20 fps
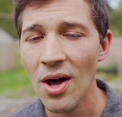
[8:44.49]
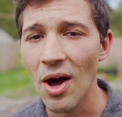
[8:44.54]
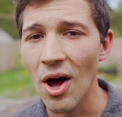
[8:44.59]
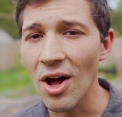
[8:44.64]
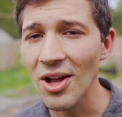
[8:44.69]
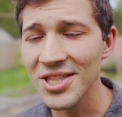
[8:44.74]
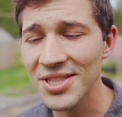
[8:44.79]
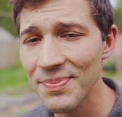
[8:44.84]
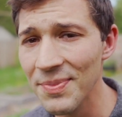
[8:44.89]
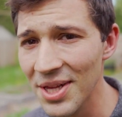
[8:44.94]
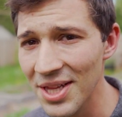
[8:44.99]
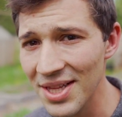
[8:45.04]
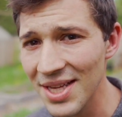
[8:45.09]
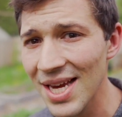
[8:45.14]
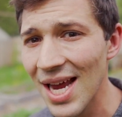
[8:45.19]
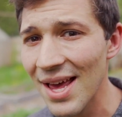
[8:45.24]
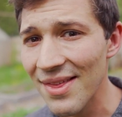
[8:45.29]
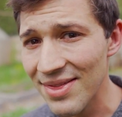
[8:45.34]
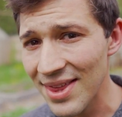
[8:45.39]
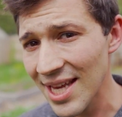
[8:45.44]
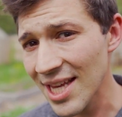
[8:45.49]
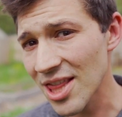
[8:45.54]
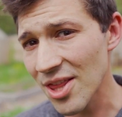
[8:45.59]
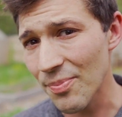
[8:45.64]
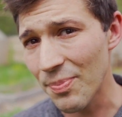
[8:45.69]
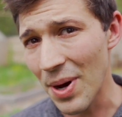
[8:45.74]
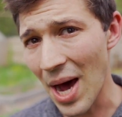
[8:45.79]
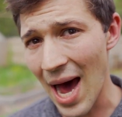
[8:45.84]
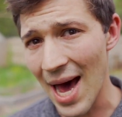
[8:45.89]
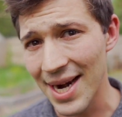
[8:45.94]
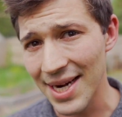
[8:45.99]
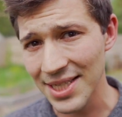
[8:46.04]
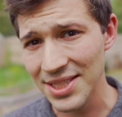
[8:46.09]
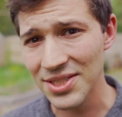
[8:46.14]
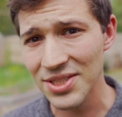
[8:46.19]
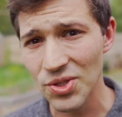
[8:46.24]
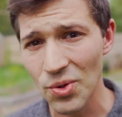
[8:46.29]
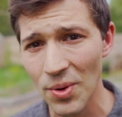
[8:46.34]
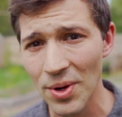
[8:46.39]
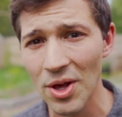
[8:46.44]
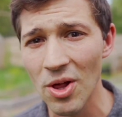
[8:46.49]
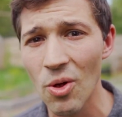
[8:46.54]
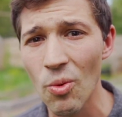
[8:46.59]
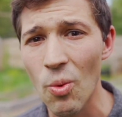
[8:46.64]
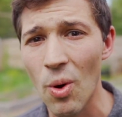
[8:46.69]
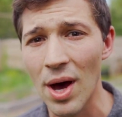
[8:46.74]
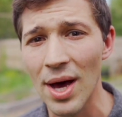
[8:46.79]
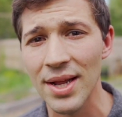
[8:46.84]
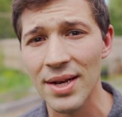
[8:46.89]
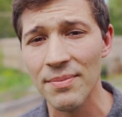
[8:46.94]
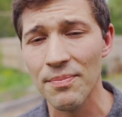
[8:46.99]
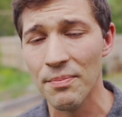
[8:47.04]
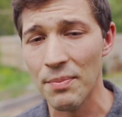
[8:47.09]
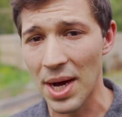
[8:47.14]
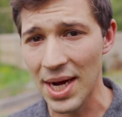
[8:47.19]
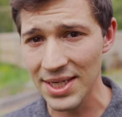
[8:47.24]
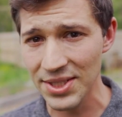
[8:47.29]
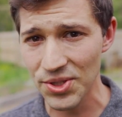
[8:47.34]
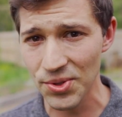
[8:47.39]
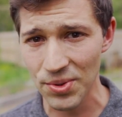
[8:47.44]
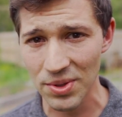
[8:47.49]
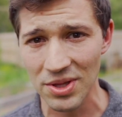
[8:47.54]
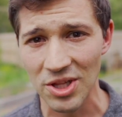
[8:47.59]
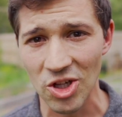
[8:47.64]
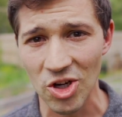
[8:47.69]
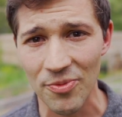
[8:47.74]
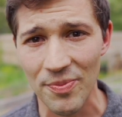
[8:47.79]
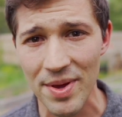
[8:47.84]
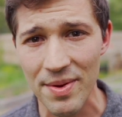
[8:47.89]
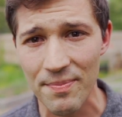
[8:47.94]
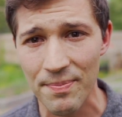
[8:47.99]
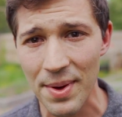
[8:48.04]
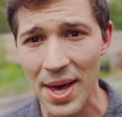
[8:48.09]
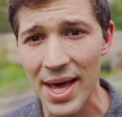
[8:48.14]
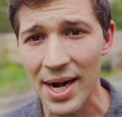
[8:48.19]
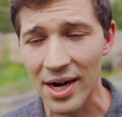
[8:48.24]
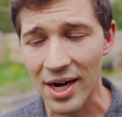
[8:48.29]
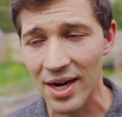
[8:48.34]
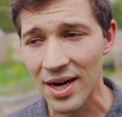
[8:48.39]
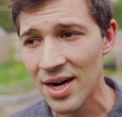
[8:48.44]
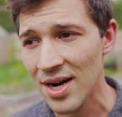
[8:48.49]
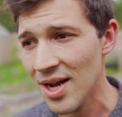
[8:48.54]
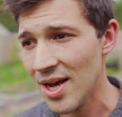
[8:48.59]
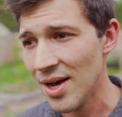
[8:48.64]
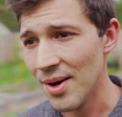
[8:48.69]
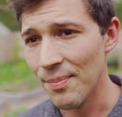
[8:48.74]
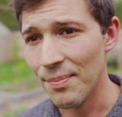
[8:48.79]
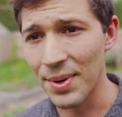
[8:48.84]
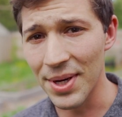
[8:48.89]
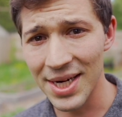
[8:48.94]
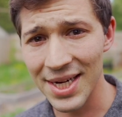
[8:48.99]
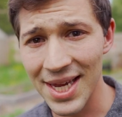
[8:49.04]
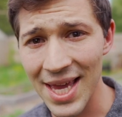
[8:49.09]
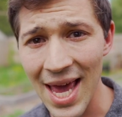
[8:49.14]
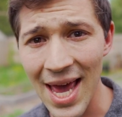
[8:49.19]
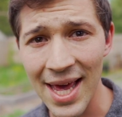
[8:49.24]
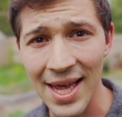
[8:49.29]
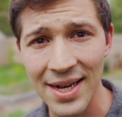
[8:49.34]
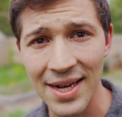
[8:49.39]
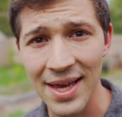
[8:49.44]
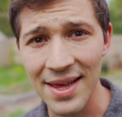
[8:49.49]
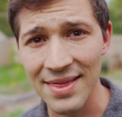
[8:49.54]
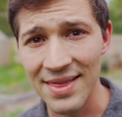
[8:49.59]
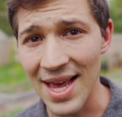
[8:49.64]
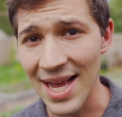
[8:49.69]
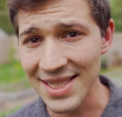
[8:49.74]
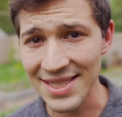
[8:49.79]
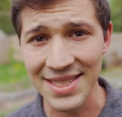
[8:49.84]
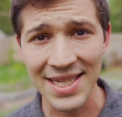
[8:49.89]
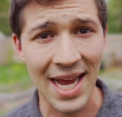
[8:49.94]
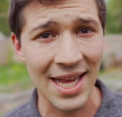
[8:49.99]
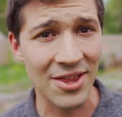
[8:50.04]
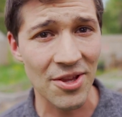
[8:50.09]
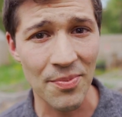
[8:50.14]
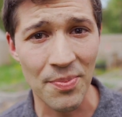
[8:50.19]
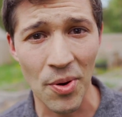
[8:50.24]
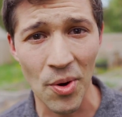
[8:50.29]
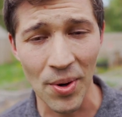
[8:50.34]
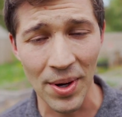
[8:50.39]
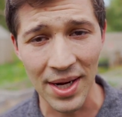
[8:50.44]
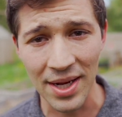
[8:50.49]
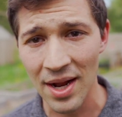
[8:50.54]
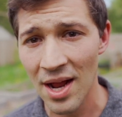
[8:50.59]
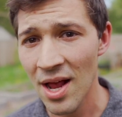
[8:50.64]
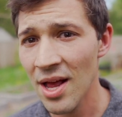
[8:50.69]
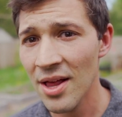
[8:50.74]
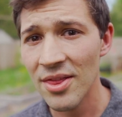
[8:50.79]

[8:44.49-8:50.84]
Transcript: Ultimately, I think the potting soil one might do a little bit better, but again, that's not the point.